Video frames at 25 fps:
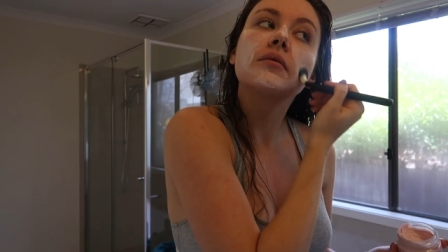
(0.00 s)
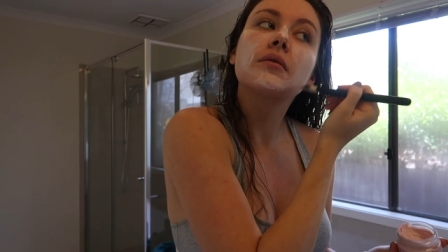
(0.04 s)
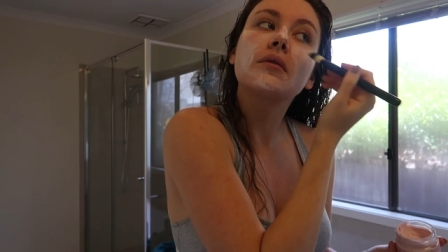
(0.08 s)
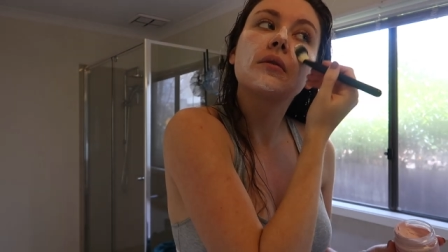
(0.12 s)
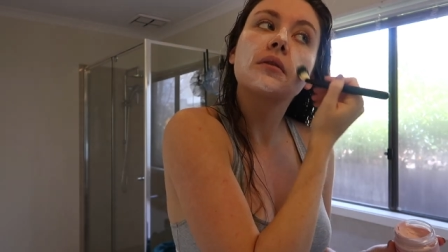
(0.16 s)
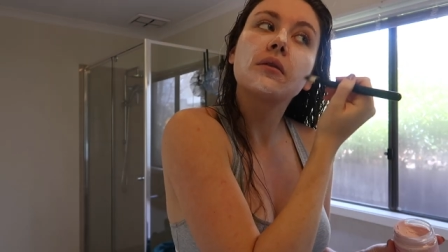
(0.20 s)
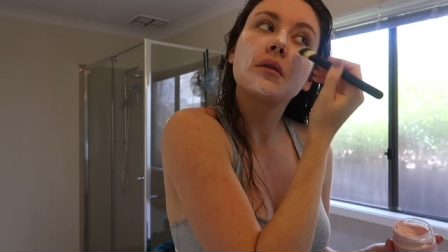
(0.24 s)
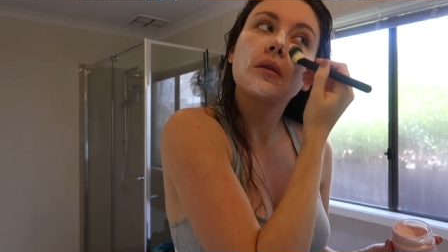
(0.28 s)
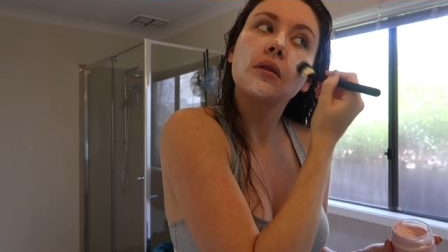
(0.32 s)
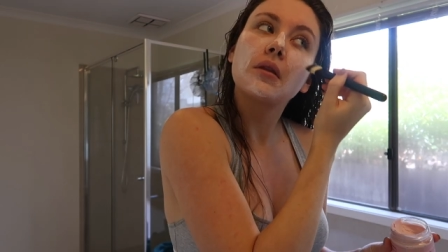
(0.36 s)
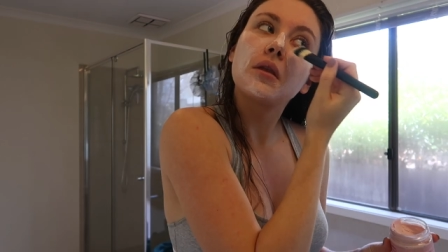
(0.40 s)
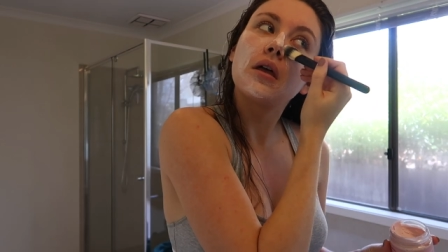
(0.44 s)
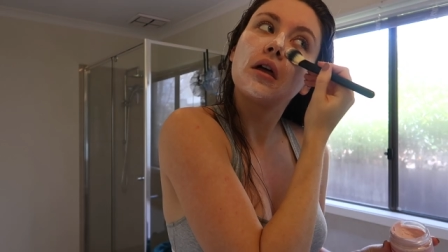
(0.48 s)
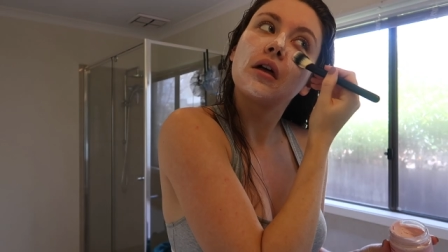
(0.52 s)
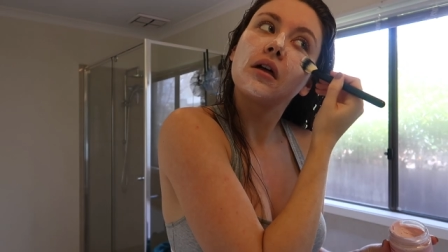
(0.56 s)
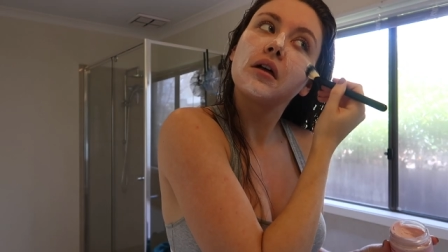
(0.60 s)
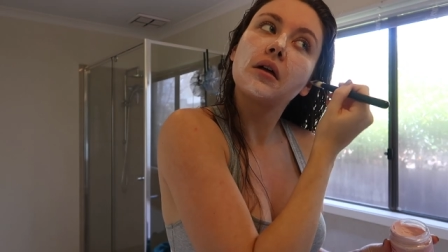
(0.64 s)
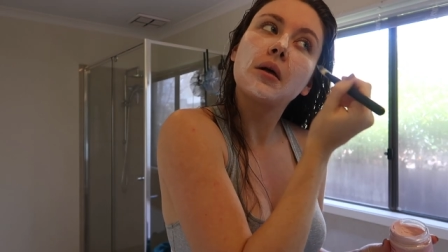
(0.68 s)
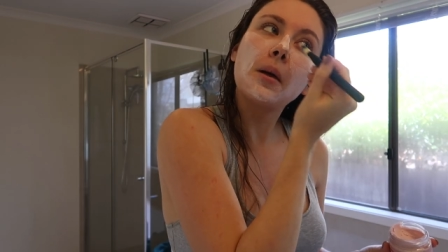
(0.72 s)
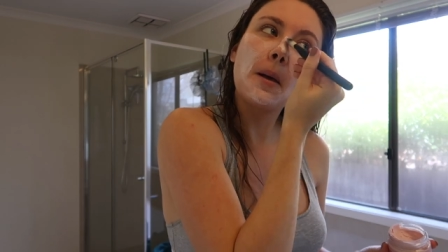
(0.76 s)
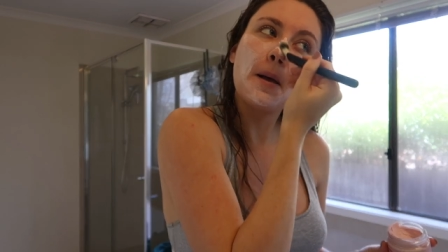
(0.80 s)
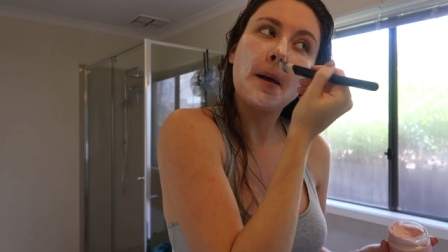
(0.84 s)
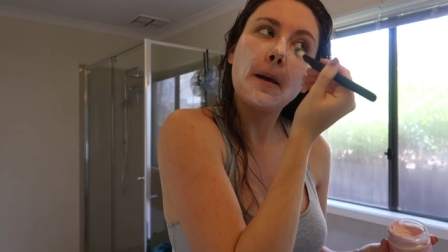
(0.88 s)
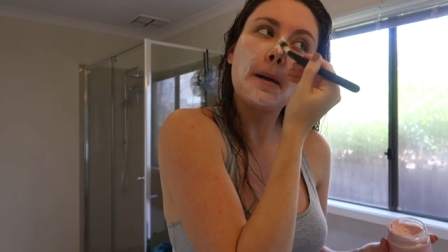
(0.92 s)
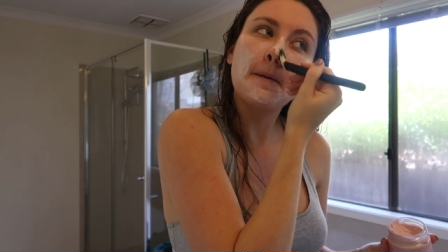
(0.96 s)
messy
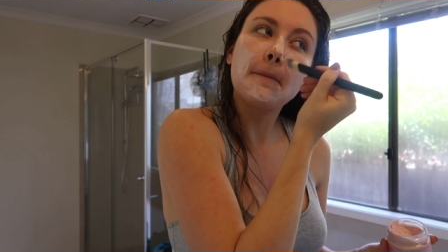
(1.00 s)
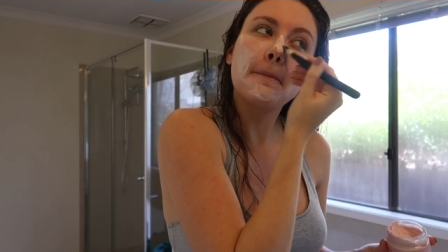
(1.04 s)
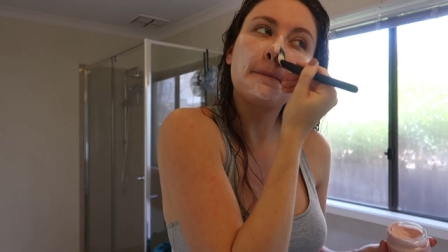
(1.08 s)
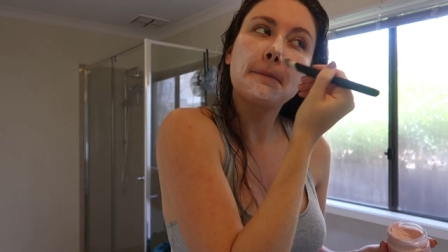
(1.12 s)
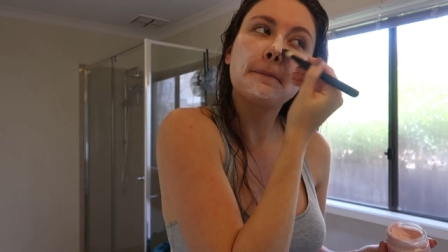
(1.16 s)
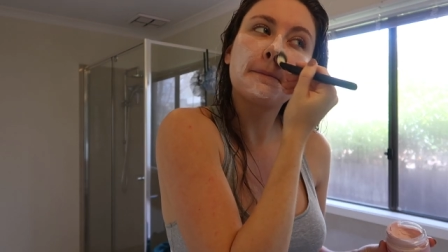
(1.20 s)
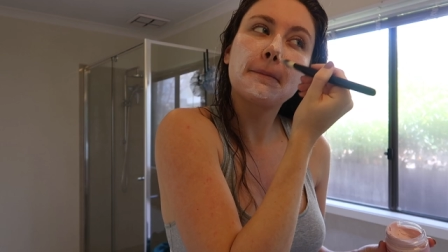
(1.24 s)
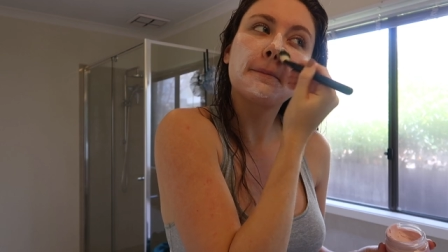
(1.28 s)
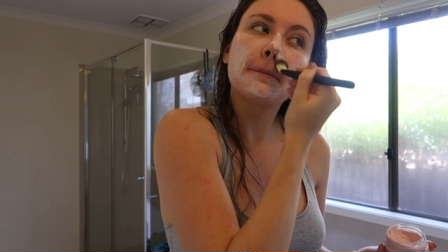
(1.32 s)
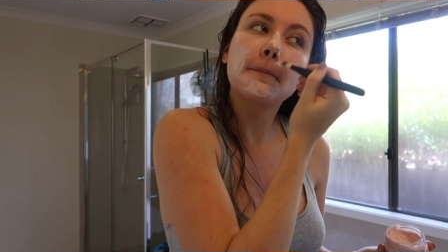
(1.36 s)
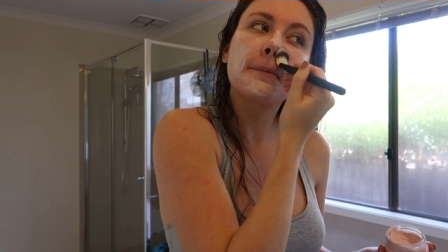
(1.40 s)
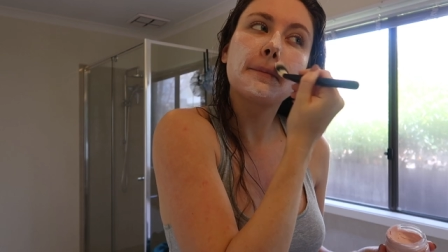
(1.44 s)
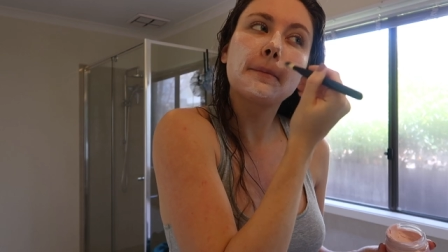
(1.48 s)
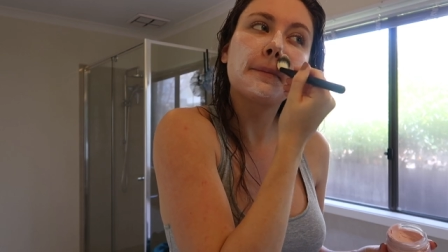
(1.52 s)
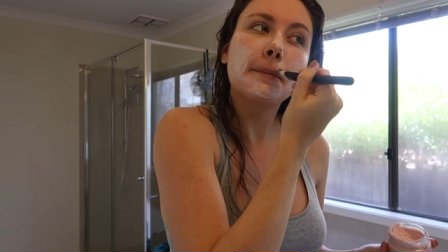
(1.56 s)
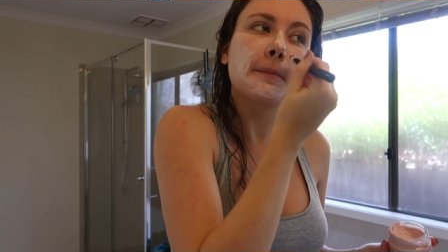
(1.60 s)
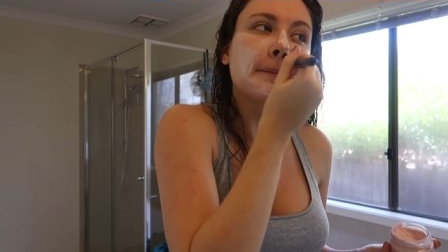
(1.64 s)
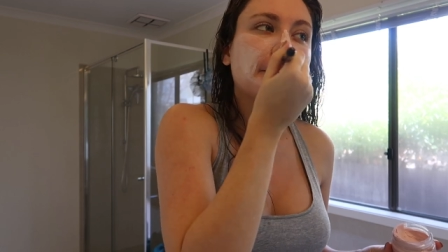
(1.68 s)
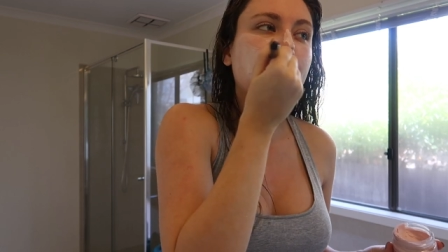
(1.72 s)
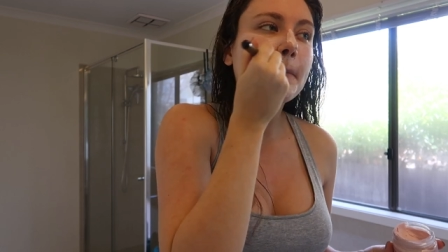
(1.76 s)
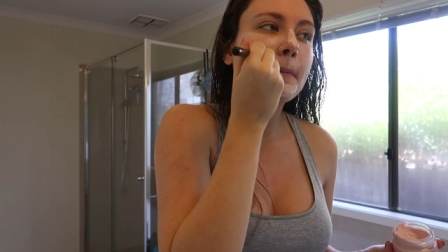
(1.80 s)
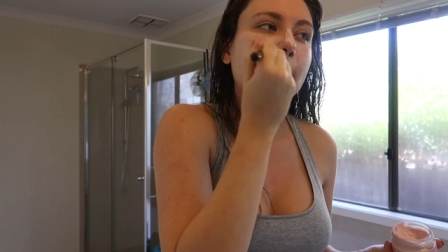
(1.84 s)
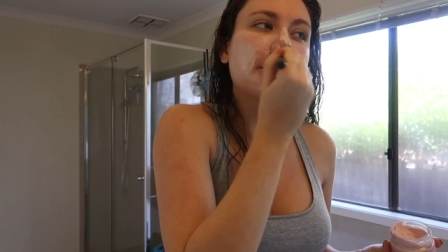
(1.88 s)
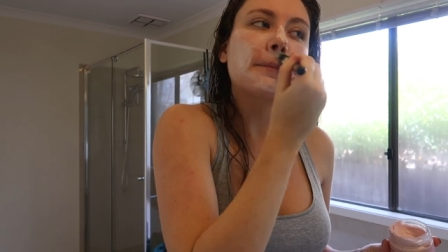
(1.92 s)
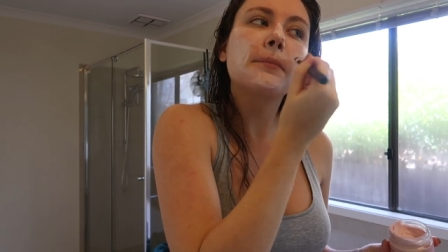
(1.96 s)
either. So
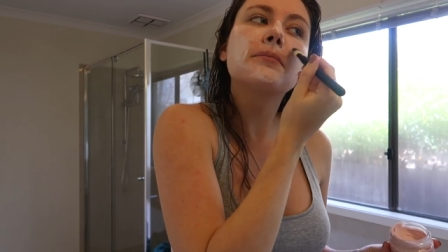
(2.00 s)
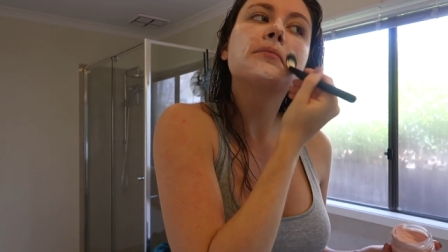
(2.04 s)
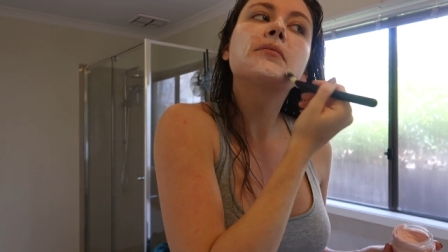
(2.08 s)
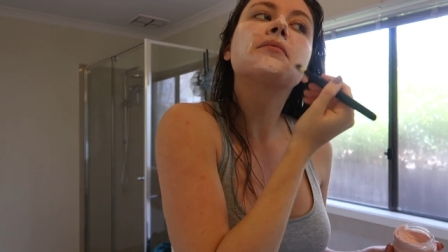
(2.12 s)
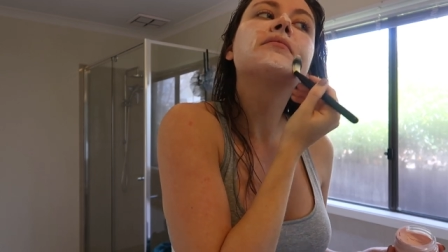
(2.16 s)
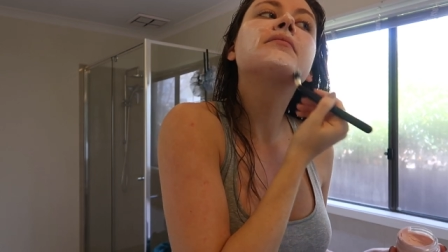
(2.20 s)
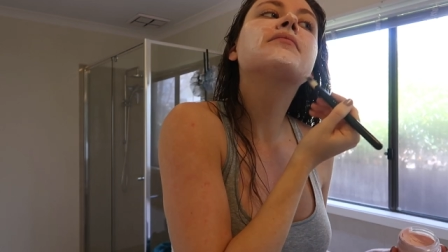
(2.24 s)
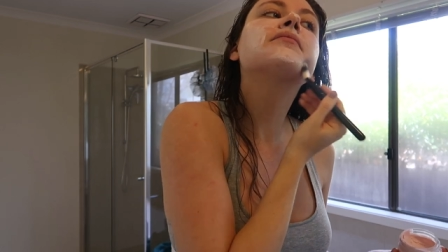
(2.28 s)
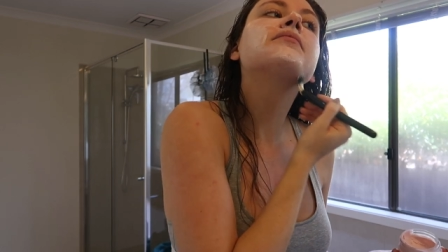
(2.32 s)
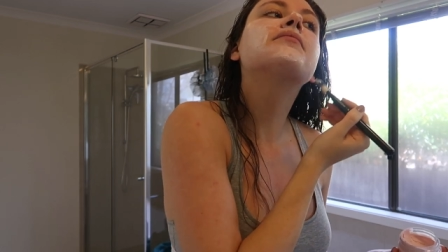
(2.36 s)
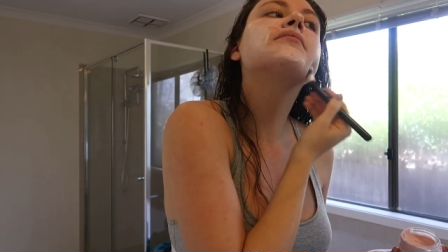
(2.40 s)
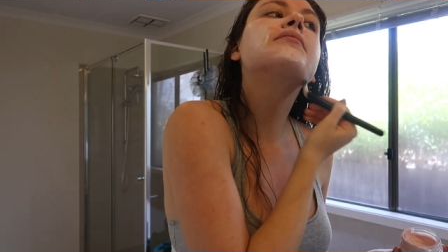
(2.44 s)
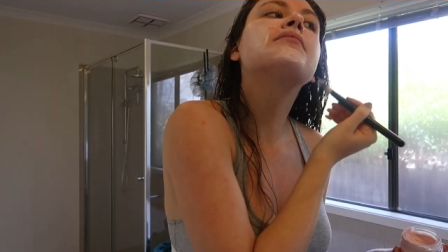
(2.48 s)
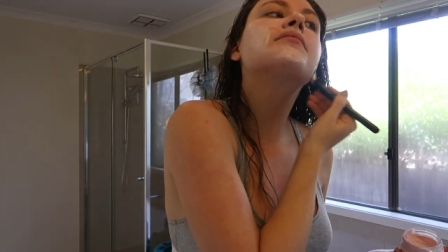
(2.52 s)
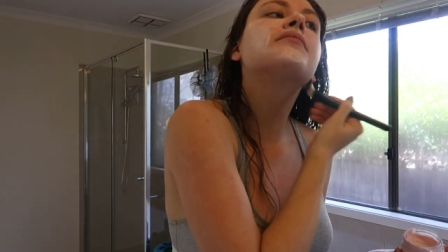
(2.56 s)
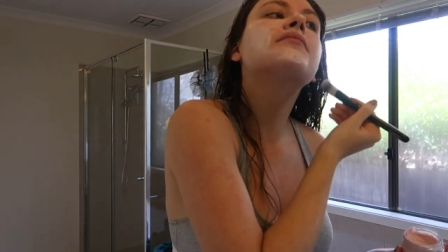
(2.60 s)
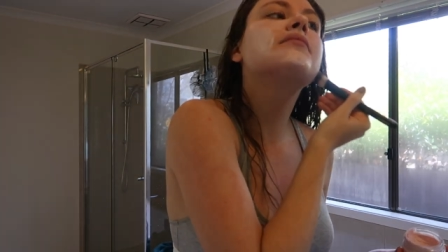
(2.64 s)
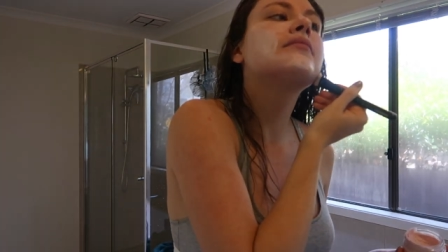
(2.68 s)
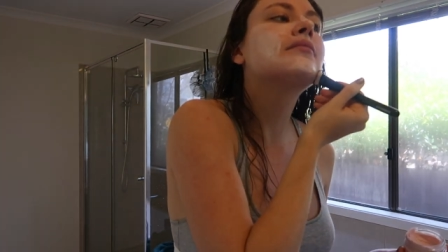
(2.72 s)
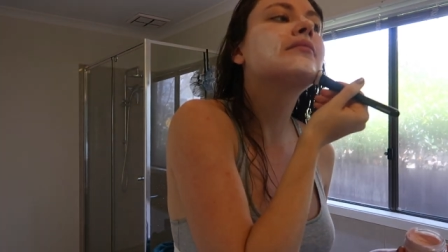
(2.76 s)
I've just